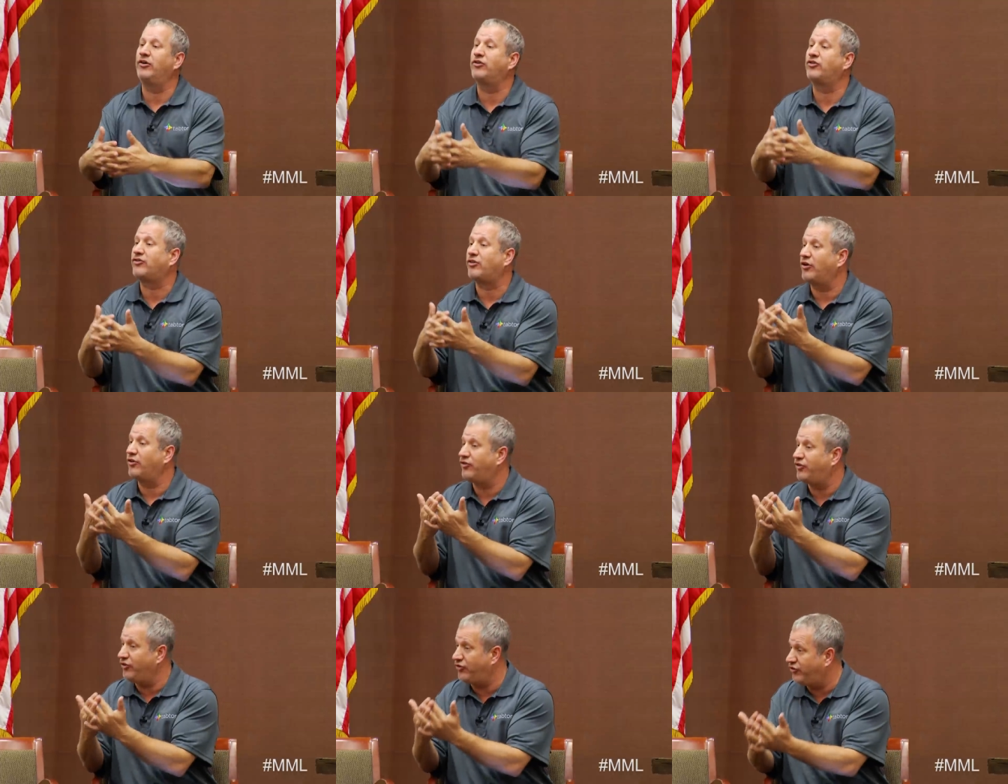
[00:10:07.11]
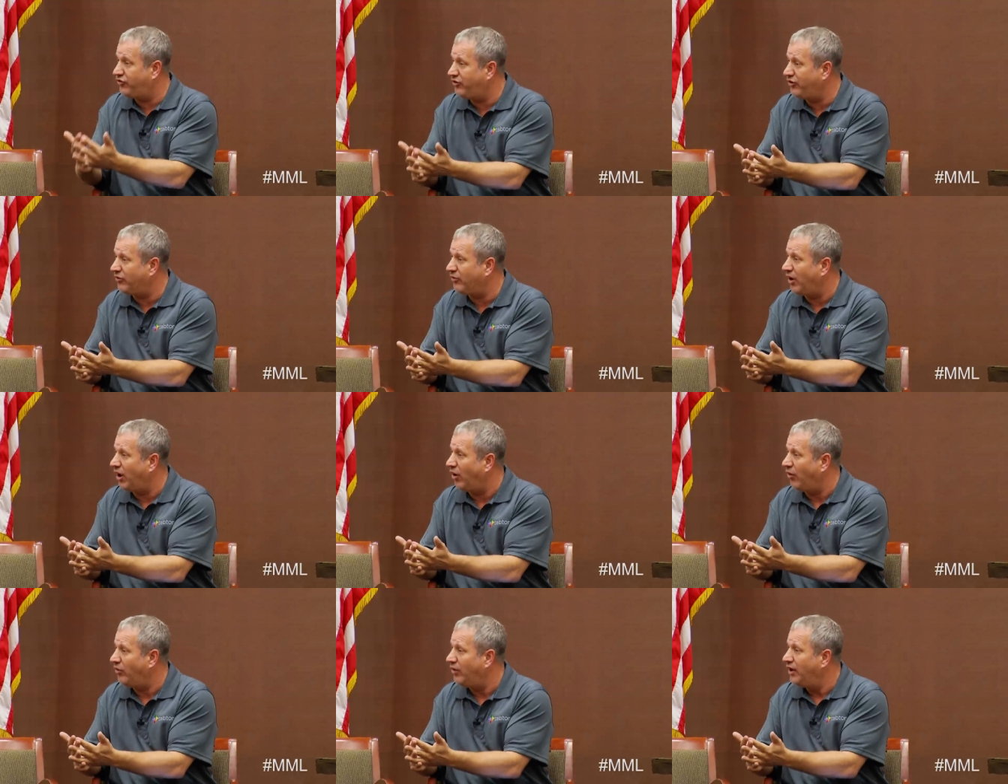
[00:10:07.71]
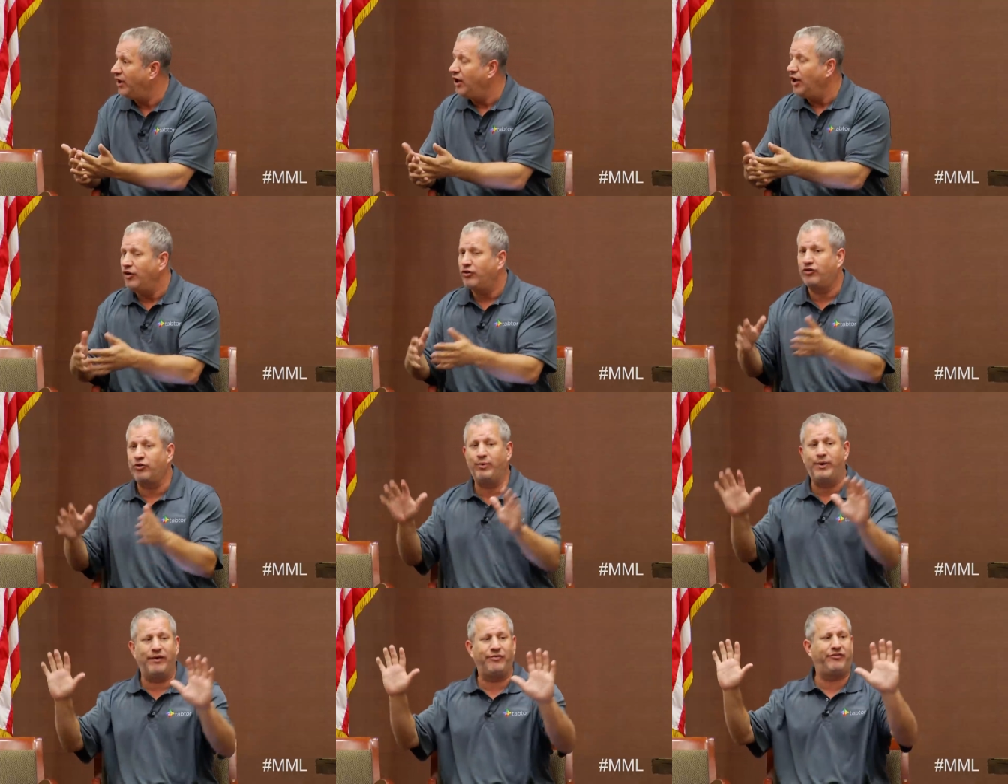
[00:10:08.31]
it starts at 0. So
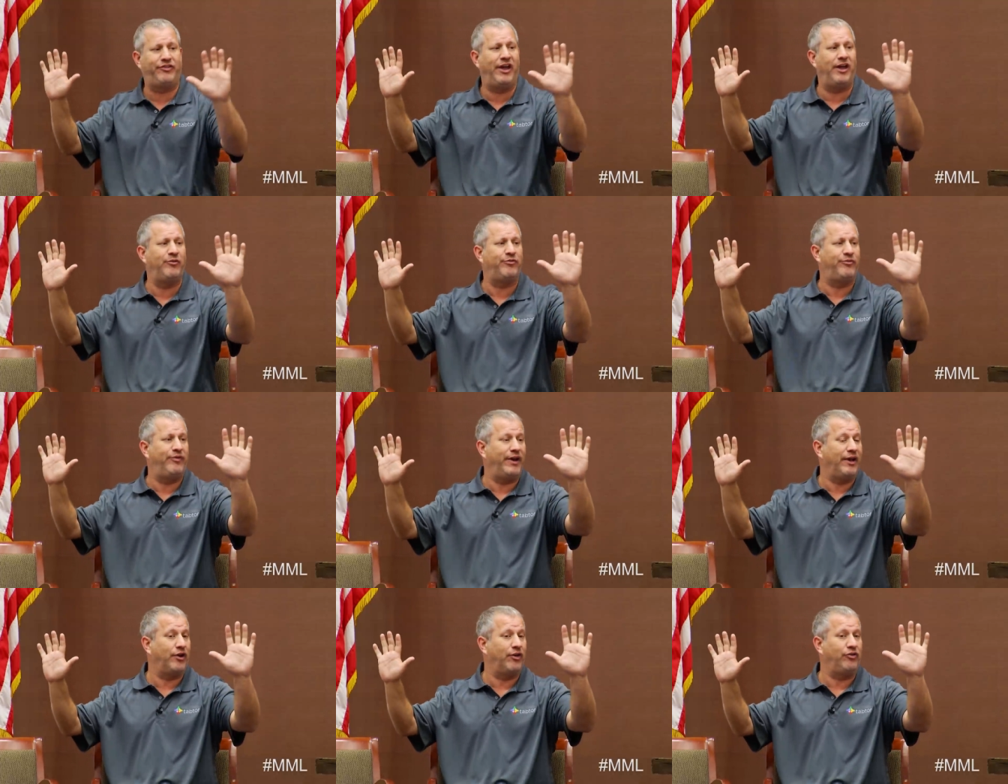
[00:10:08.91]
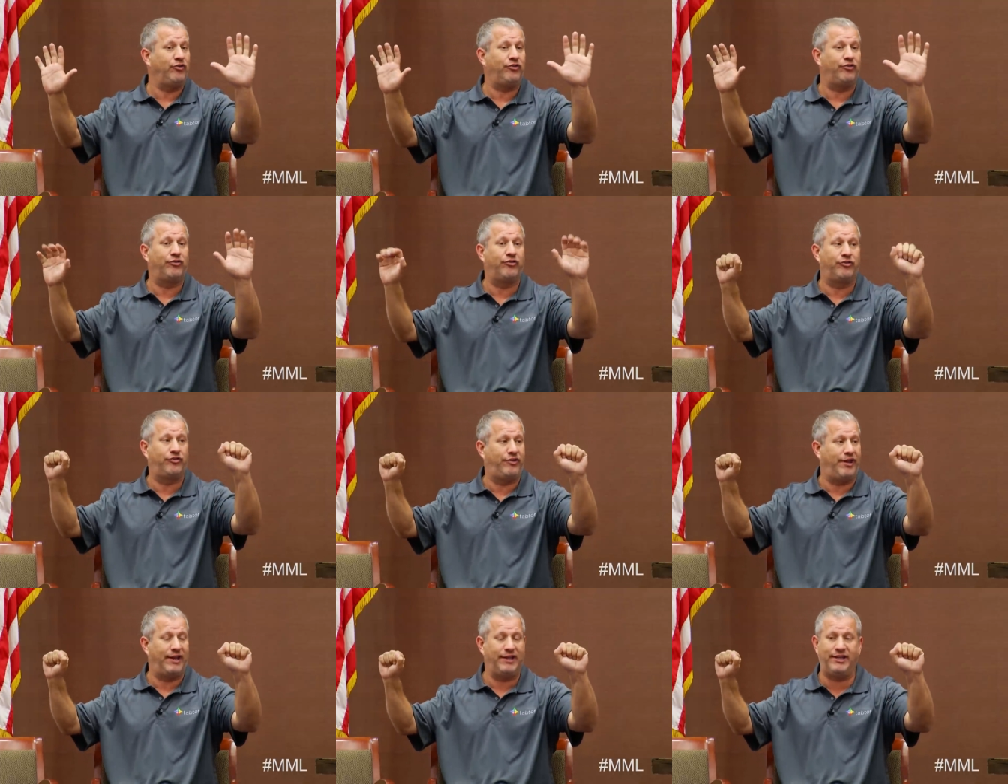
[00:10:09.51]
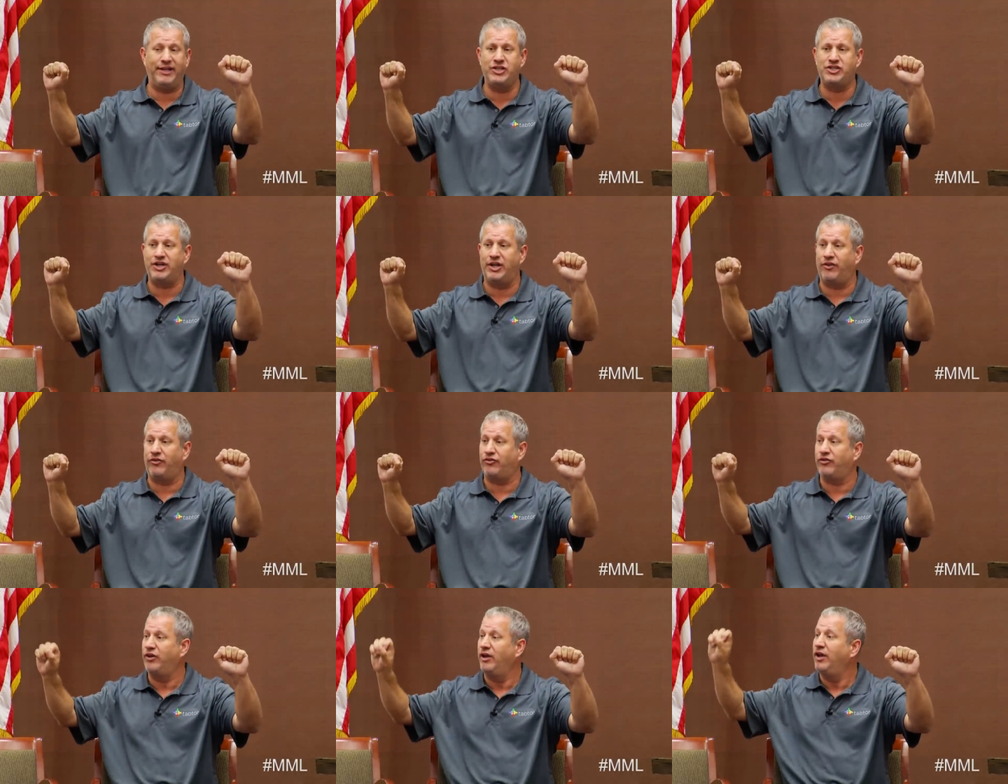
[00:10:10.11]
we have 10 fingers, 10
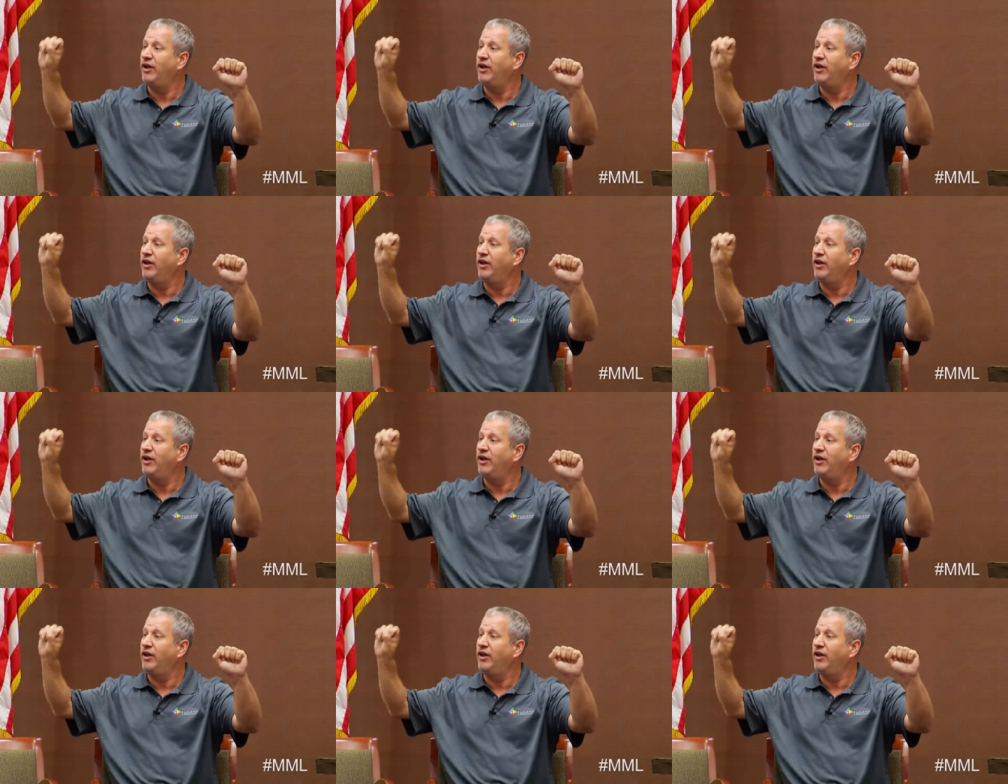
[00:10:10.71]
digits.